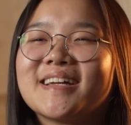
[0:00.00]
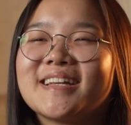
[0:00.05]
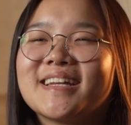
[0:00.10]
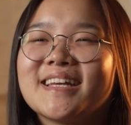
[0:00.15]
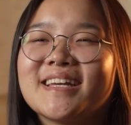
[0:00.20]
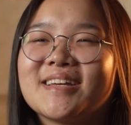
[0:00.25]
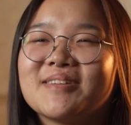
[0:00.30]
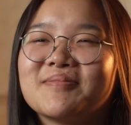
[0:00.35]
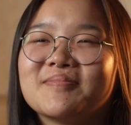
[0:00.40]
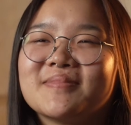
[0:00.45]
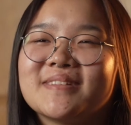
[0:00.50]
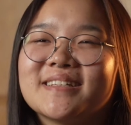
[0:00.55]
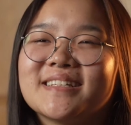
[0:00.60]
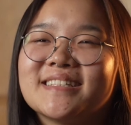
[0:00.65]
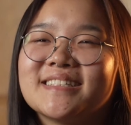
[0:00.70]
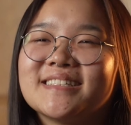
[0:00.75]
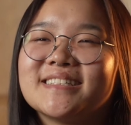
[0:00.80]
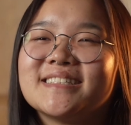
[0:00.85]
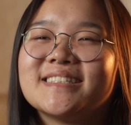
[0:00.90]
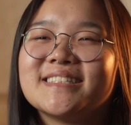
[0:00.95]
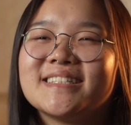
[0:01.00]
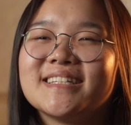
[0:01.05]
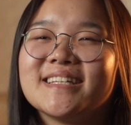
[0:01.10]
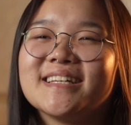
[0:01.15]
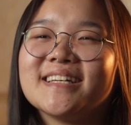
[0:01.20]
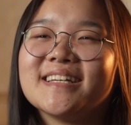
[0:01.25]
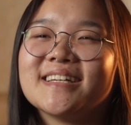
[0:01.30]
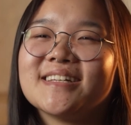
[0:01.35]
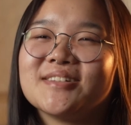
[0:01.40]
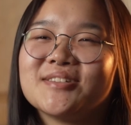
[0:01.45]
name is
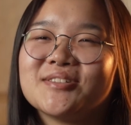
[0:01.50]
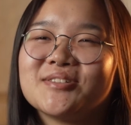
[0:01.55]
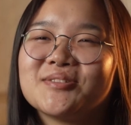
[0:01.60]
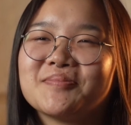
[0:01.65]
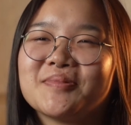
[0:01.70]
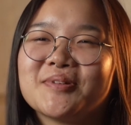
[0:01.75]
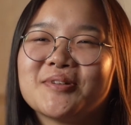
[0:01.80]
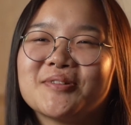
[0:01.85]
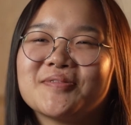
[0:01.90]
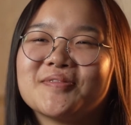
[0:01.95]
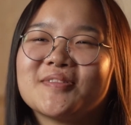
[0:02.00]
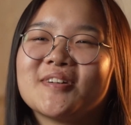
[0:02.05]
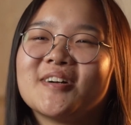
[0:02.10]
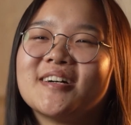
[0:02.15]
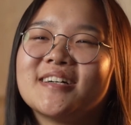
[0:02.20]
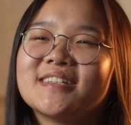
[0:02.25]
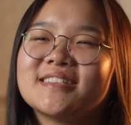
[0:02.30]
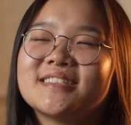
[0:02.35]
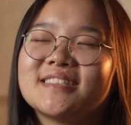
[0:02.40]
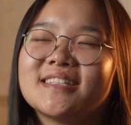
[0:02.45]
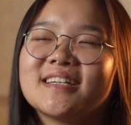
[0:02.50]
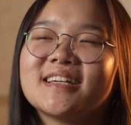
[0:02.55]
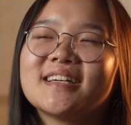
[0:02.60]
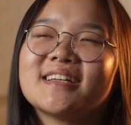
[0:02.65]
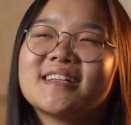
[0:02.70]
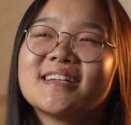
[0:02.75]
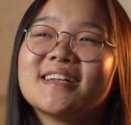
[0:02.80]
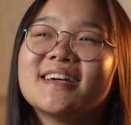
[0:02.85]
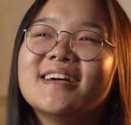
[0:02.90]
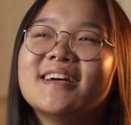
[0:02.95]
Tegan Shapiro-Frost,
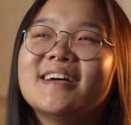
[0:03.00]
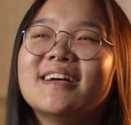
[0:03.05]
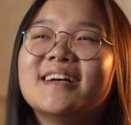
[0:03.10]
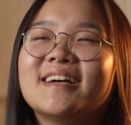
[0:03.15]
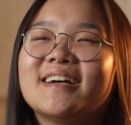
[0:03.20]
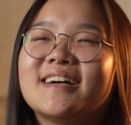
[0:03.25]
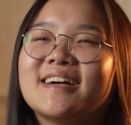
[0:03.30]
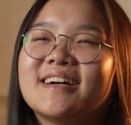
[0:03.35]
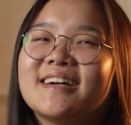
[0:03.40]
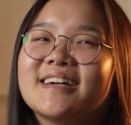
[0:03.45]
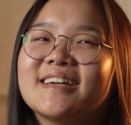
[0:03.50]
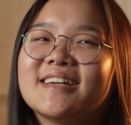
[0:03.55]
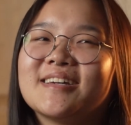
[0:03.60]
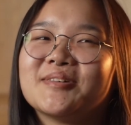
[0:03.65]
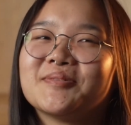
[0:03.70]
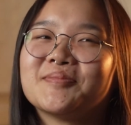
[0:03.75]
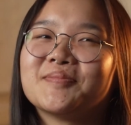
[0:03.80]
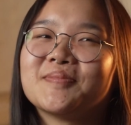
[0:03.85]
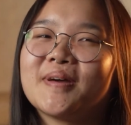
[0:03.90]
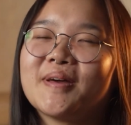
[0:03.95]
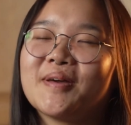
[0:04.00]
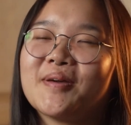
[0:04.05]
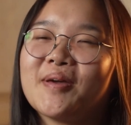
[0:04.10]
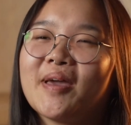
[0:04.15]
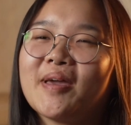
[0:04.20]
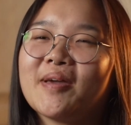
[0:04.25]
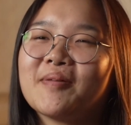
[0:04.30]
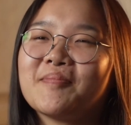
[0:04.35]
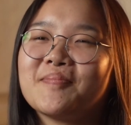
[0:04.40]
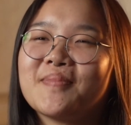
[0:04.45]
and I am
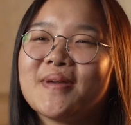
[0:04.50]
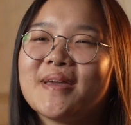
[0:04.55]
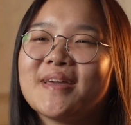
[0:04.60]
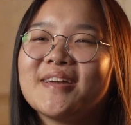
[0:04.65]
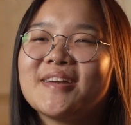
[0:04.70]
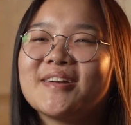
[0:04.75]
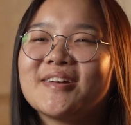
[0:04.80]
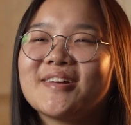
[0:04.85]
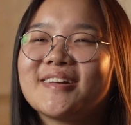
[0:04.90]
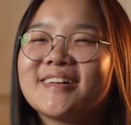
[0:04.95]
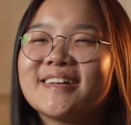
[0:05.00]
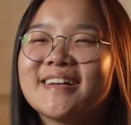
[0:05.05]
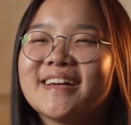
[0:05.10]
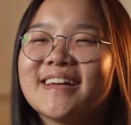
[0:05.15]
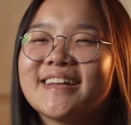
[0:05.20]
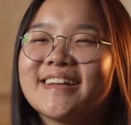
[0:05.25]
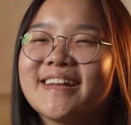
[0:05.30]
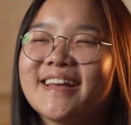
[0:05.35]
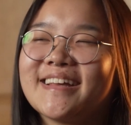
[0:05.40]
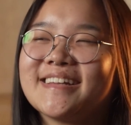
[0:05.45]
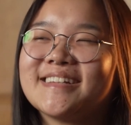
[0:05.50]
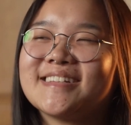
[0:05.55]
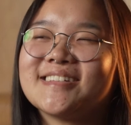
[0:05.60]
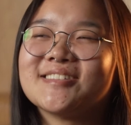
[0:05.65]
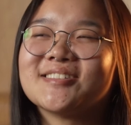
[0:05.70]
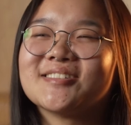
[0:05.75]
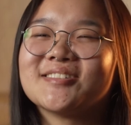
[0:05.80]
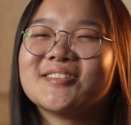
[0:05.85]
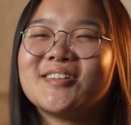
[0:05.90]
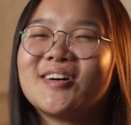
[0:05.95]
a baker and a
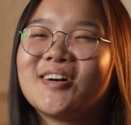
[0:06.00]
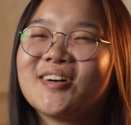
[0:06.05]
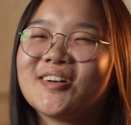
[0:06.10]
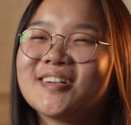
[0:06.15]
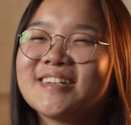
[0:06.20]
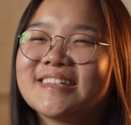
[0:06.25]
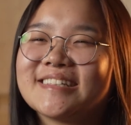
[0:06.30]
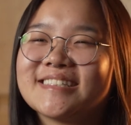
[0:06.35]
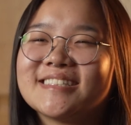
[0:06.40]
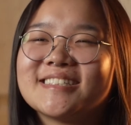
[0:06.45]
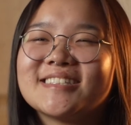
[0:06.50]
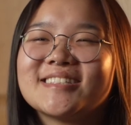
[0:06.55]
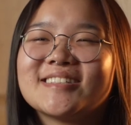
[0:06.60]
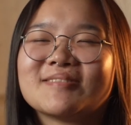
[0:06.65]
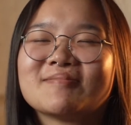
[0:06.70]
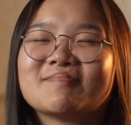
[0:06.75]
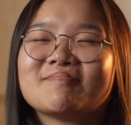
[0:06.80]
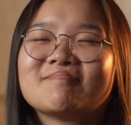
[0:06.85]
digital artist.